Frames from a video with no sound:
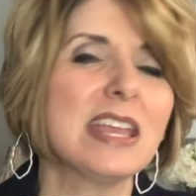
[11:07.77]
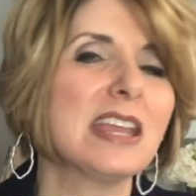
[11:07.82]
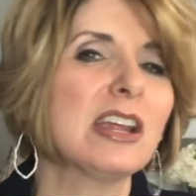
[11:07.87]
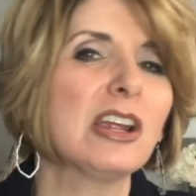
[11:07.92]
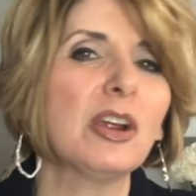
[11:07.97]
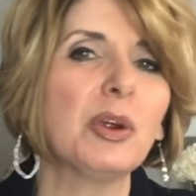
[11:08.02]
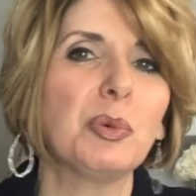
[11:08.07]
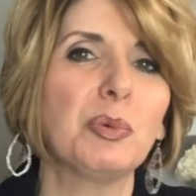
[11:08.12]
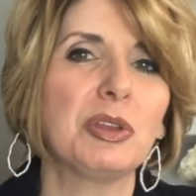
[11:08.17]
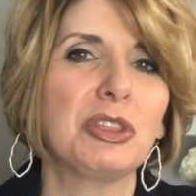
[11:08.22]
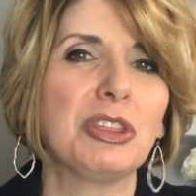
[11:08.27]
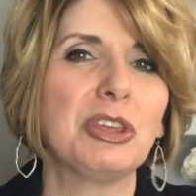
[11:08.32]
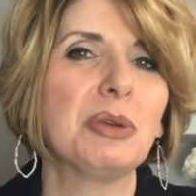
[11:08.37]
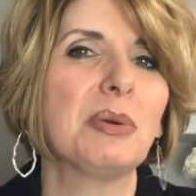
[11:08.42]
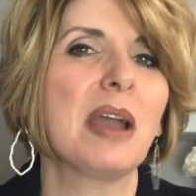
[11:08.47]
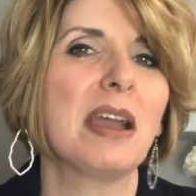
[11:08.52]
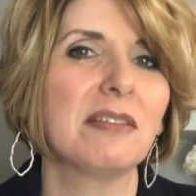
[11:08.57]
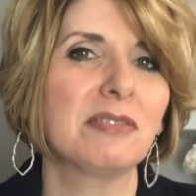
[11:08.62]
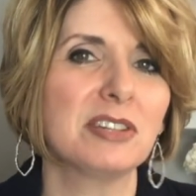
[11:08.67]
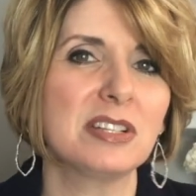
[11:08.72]
here with you
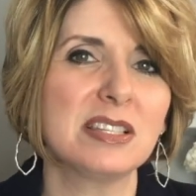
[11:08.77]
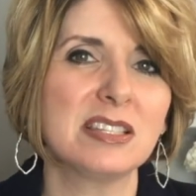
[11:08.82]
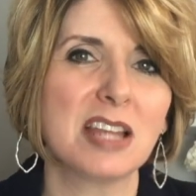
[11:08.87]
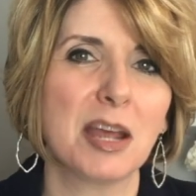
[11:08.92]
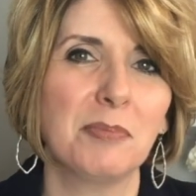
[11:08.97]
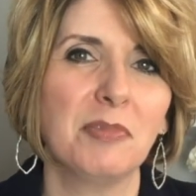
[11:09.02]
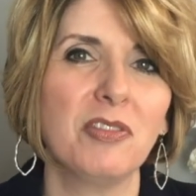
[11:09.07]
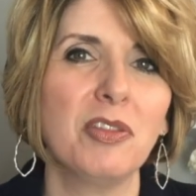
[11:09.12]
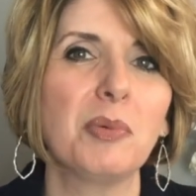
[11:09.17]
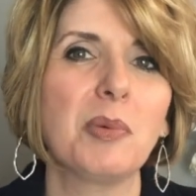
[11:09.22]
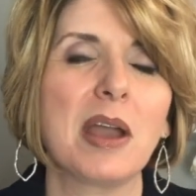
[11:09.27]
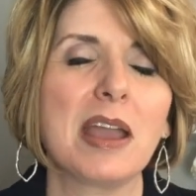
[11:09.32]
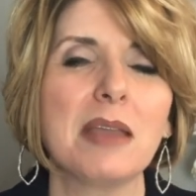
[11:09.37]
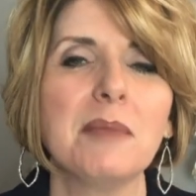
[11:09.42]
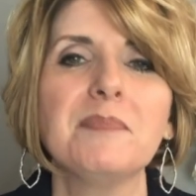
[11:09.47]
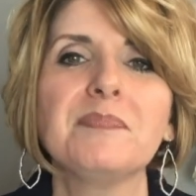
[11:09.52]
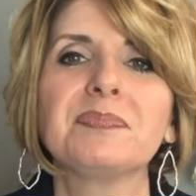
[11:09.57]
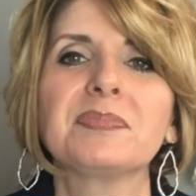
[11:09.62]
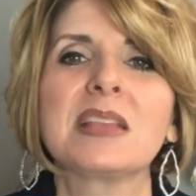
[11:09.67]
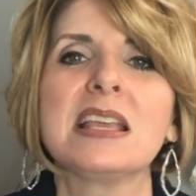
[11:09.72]
every step of the
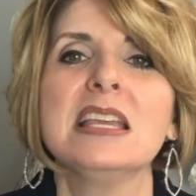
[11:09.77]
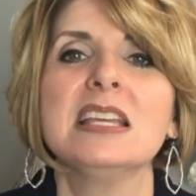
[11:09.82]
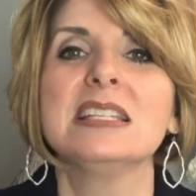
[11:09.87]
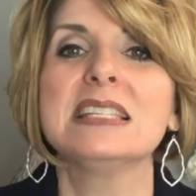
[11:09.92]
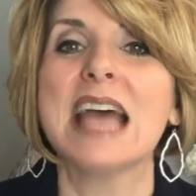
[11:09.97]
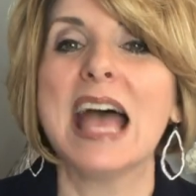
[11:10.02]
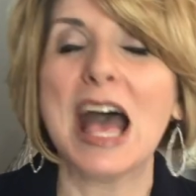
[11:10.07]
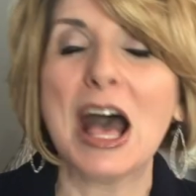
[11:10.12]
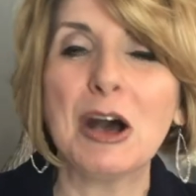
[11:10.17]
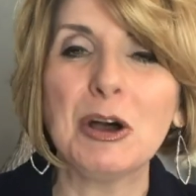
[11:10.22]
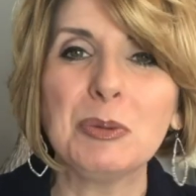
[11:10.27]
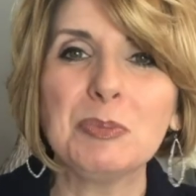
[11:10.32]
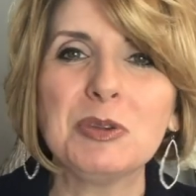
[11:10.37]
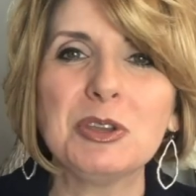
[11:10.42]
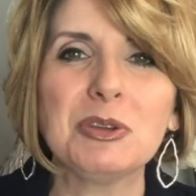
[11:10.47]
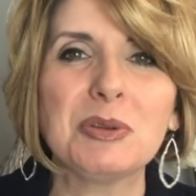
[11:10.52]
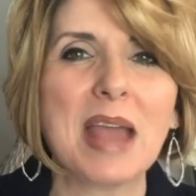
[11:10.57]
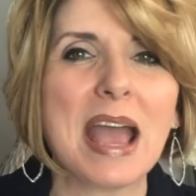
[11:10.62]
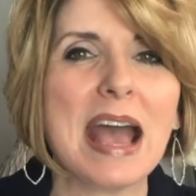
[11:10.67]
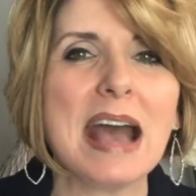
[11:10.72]
way to help
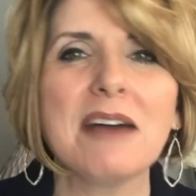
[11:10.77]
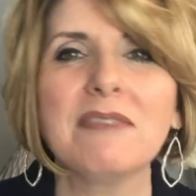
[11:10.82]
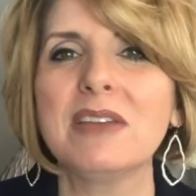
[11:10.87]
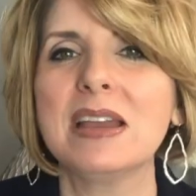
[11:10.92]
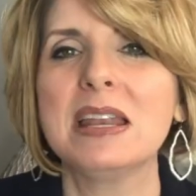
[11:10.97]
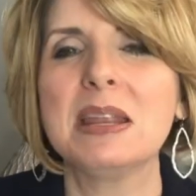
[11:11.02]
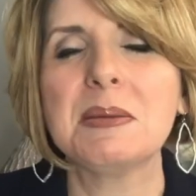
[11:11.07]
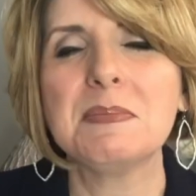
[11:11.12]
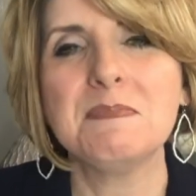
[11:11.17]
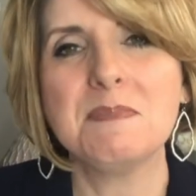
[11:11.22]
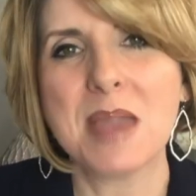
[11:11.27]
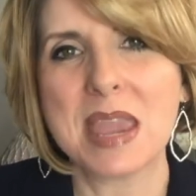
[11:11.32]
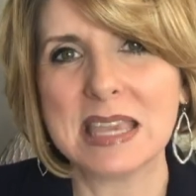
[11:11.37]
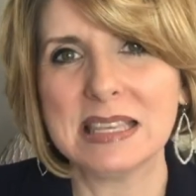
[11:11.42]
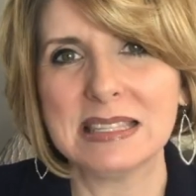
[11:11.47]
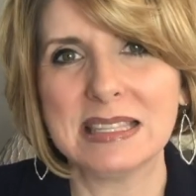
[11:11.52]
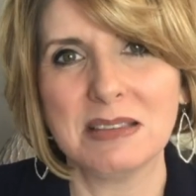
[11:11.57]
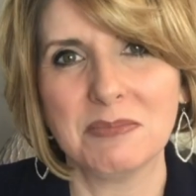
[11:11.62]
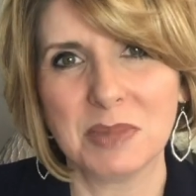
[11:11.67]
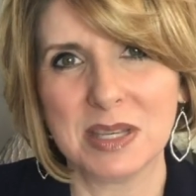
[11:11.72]
you to have an
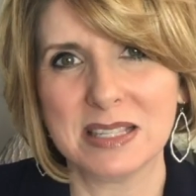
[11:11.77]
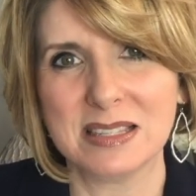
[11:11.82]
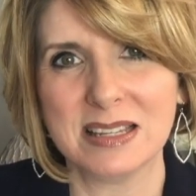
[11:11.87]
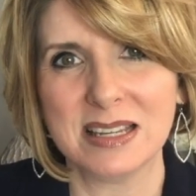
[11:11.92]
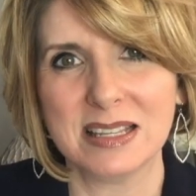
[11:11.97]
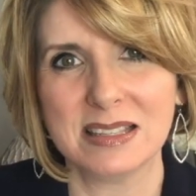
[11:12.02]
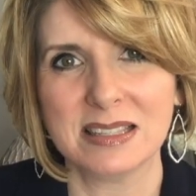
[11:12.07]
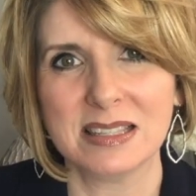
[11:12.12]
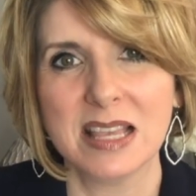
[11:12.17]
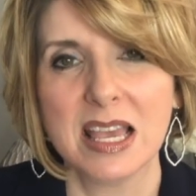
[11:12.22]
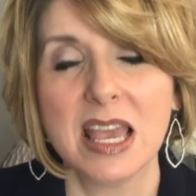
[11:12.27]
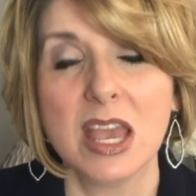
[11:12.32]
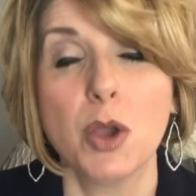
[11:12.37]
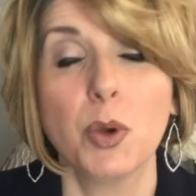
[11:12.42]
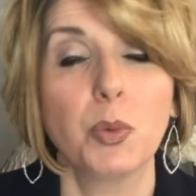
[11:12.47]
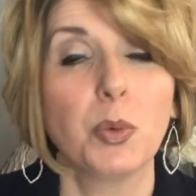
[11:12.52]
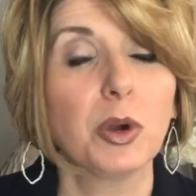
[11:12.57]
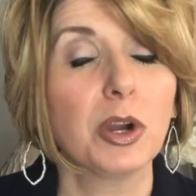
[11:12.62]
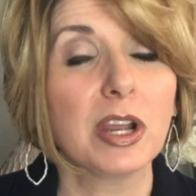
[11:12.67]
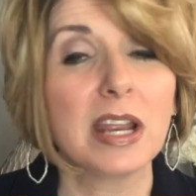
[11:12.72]
amazing business.
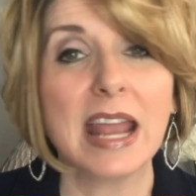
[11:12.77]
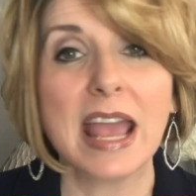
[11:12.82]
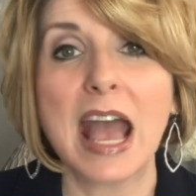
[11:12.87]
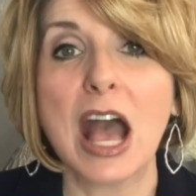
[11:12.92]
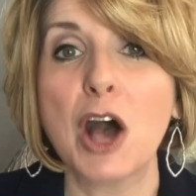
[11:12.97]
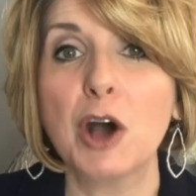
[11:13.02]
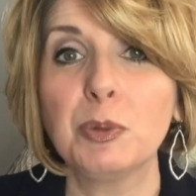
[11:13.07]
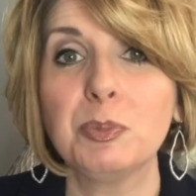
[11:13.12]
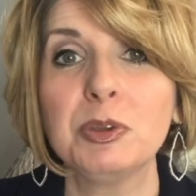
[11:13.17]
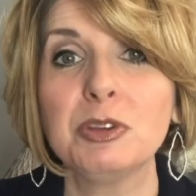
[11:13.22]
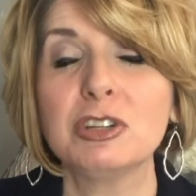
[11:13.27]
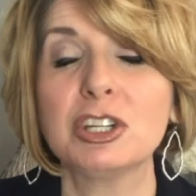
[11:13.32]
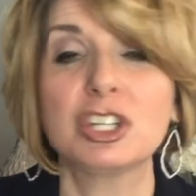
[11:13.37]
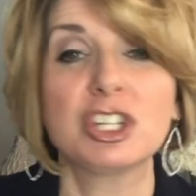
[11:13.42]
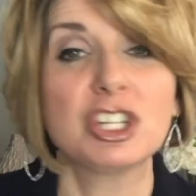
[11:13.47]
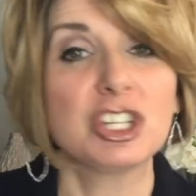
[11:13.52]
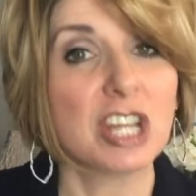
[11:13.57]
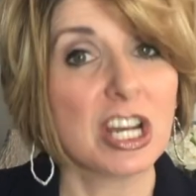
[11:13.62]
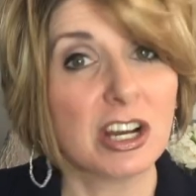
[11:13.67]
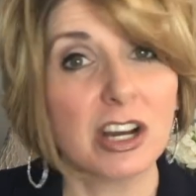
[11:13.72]
We're gonna help you to
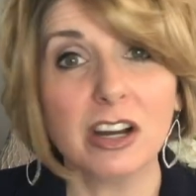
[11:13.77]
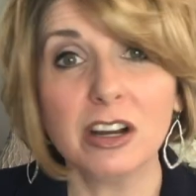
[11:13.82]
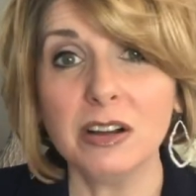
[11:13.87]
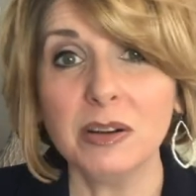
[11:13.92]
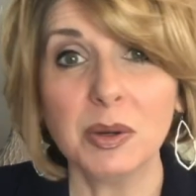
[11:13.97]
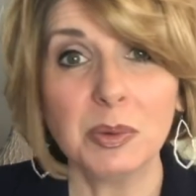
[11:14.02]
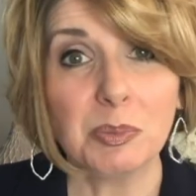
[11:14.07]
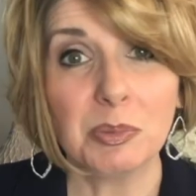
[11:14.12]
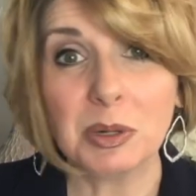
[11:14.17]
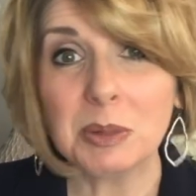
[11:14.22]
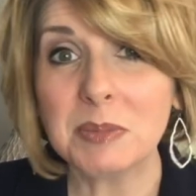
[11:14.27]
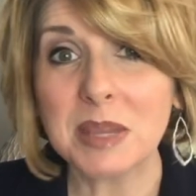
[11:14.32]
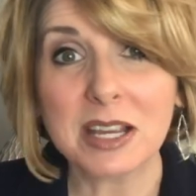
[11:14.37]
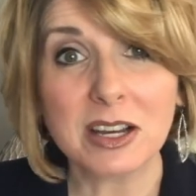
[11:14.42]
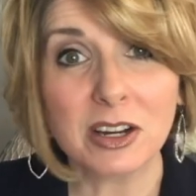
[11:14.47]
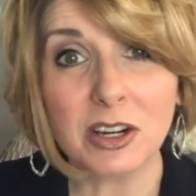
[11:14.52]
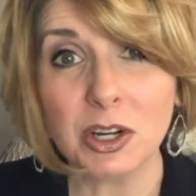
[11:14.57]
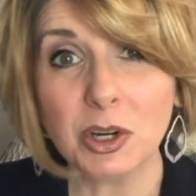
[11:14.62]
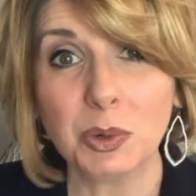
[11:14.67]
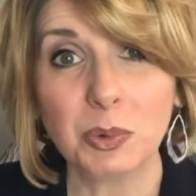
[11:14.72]
share
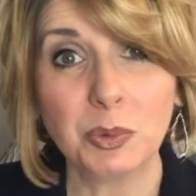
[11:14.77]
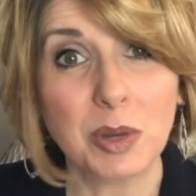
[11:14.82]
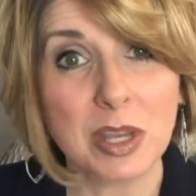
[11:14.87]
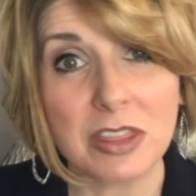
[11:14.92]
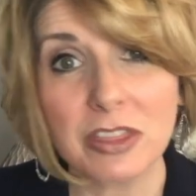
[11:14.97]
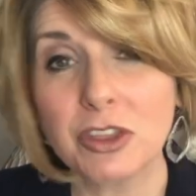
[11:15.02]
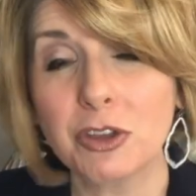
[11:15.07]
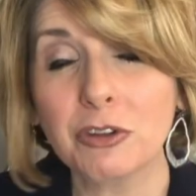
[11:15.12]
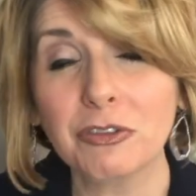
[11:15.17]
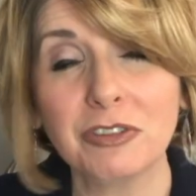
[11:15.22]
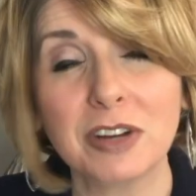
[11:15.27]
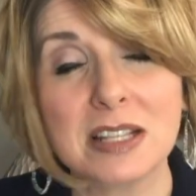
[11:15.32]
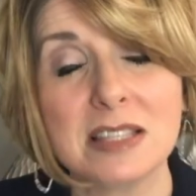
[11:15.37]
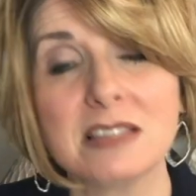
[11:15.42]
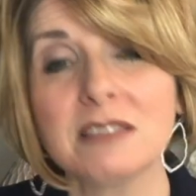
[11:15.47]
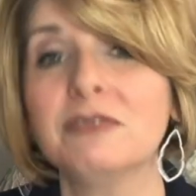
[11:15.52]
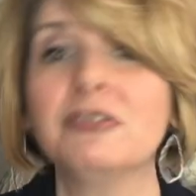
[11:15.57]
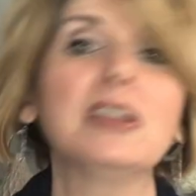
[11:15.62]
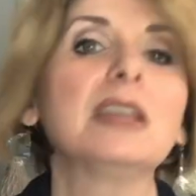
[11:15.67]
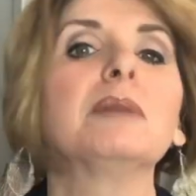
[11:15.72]
Premier with your friends
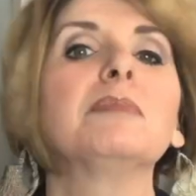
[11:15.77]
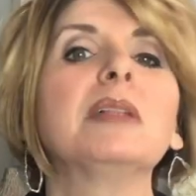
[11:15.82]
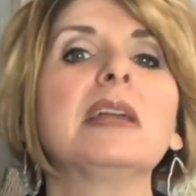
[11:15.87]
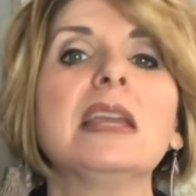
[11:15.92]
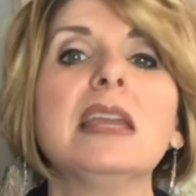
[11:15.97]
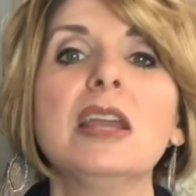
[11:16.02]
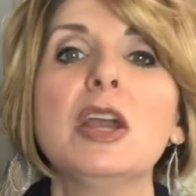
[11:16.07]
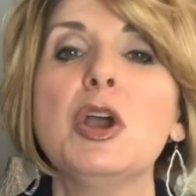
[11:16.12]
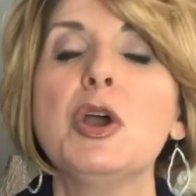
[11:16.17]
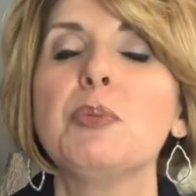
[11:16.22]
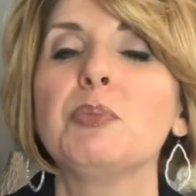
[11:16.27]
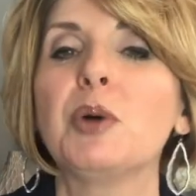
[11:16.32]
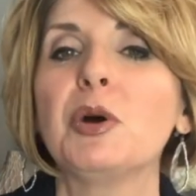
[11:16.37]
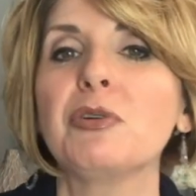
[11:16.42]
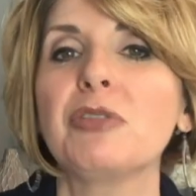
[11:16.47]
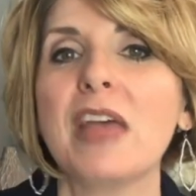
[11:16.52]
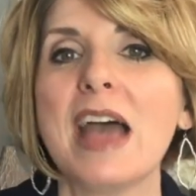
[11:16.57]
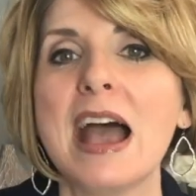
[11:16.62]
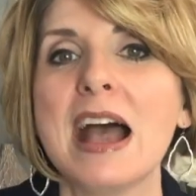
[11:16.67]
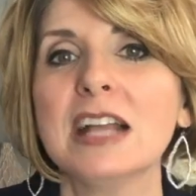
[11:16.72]
and family,
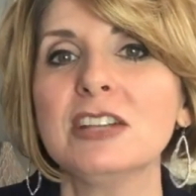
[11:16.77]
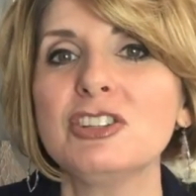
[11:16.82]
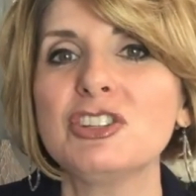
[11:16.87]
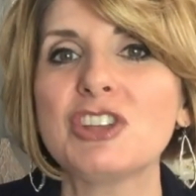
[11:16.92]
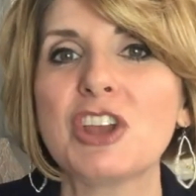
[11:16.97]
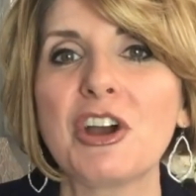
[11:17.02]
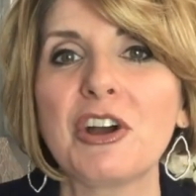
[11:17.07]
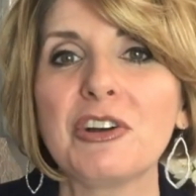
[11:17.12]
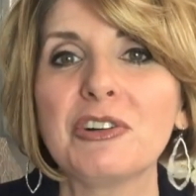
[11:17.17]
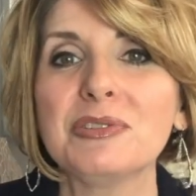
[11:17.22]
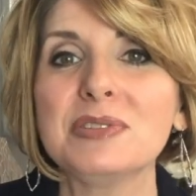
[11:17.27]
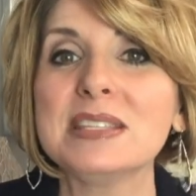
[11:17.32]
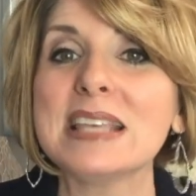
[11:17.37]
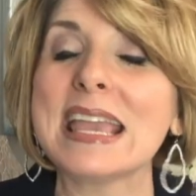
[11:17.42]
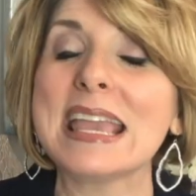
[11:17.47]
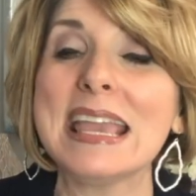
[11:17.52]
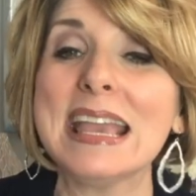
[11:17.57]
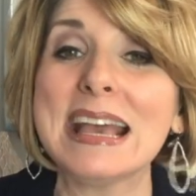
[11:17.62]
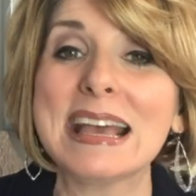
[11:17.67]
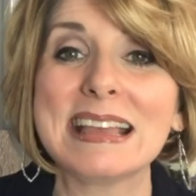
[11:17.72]
both at shows
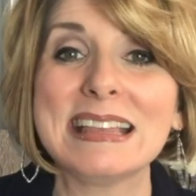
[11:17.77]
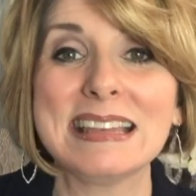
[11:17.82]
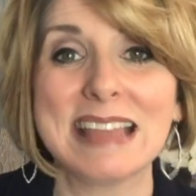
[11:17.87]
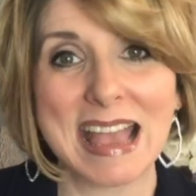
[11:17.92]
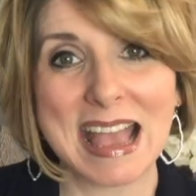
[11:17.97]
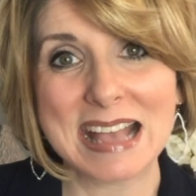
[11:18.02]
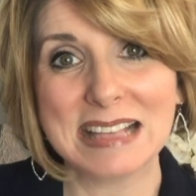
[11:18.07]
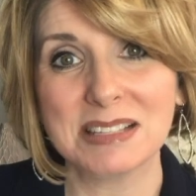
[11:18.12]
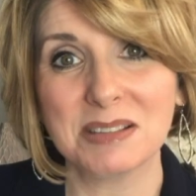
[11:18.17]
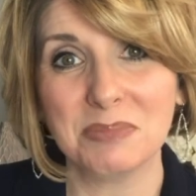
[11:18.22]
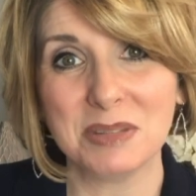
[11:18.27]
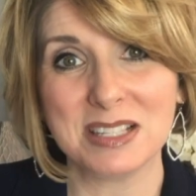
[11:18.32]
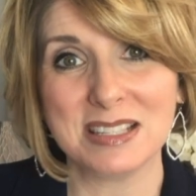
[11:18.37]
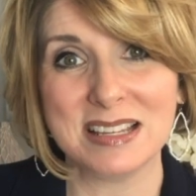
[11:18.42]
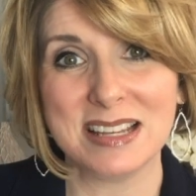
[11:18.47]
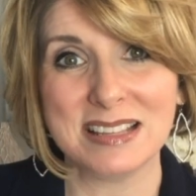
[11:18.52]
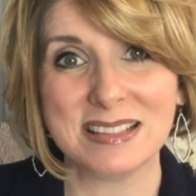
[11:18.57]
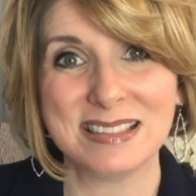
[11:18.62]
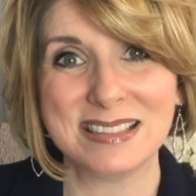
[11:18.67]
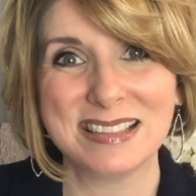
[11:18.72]
and as a
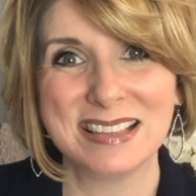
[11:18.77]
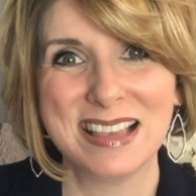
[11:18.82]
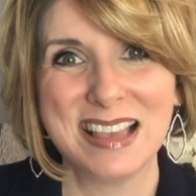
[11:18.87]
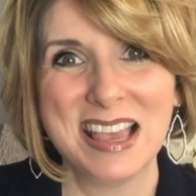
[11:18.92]
business.